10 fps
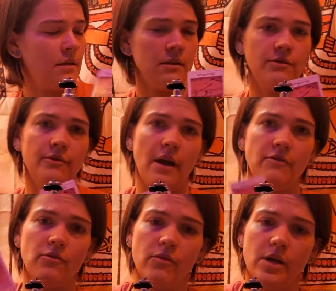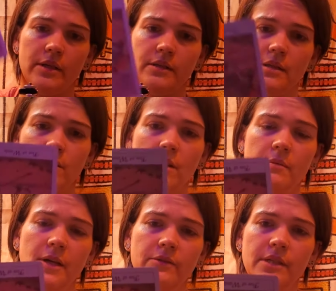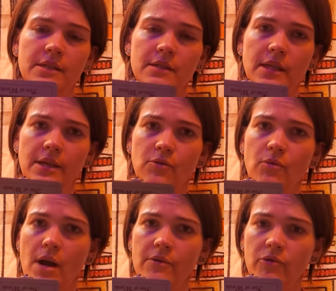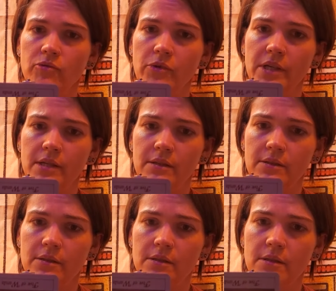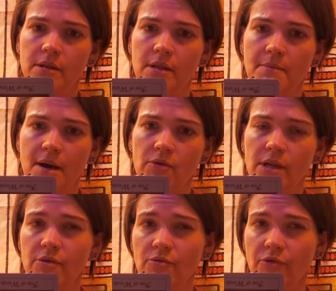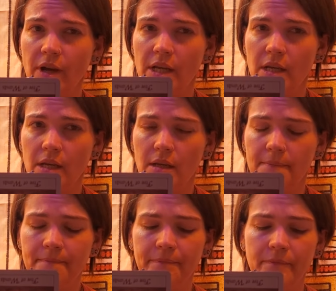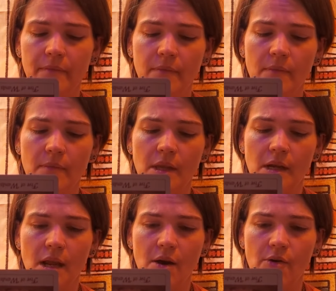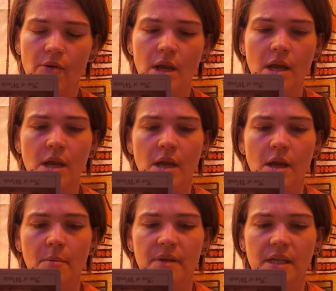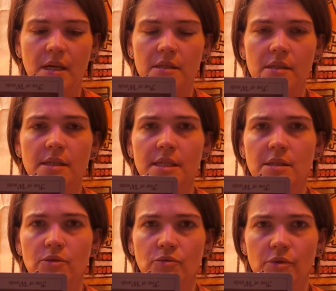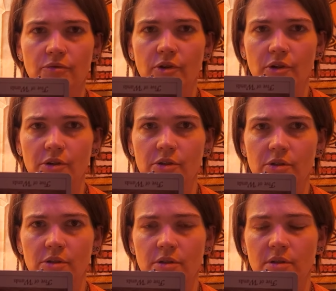The Five of Wands is all about these like rivalries and about infighting. Now, because it's in the reverse,